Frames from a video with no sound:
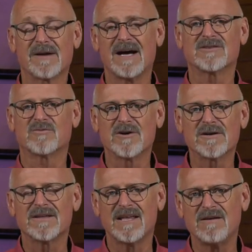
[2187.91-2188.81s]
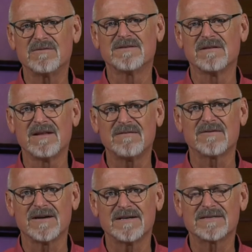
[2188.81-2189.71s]
God's word that he will
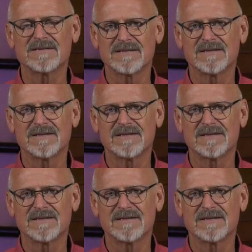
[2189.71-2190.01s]
deliver us.